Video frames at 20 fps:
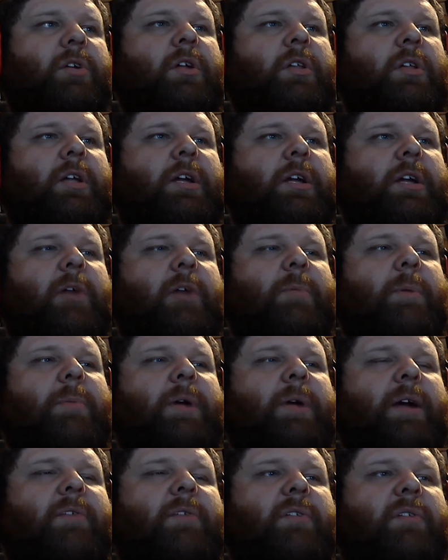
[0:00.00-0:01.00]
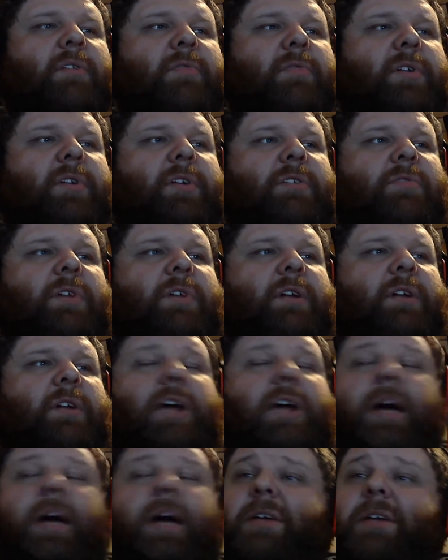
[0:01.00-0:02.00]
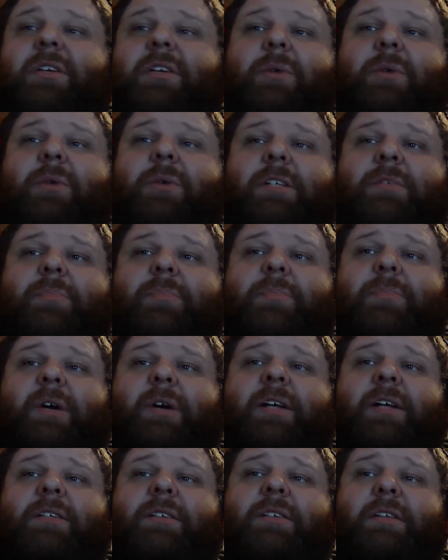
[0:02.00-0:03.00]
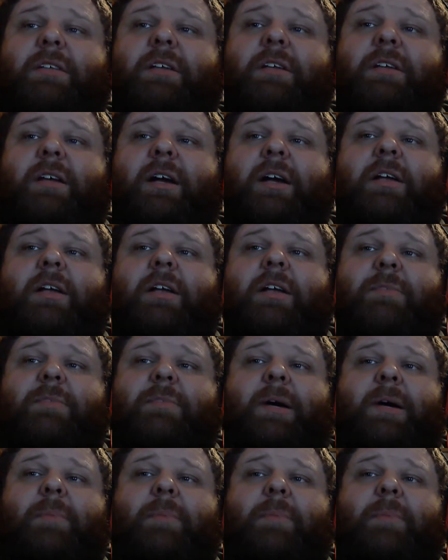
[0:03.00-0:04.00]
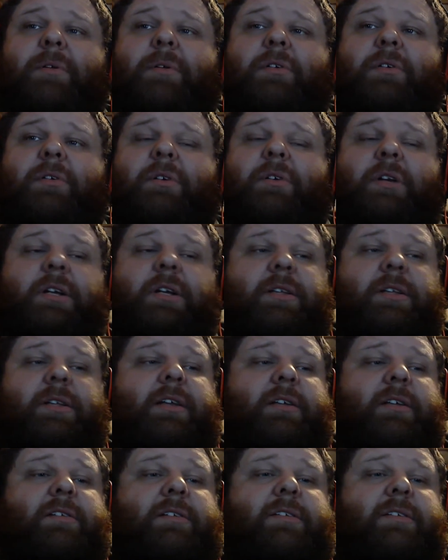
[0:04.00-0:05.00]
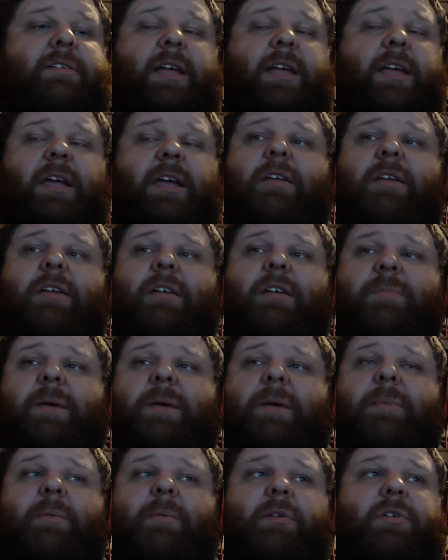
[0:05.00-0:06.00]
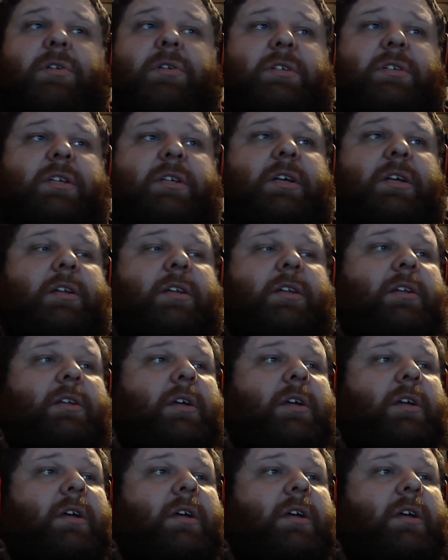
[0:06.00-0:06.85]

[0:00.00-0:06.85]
like I remember having the first Final. I'm actually quite surprised that it got as popular, that it stayed as popular as it did.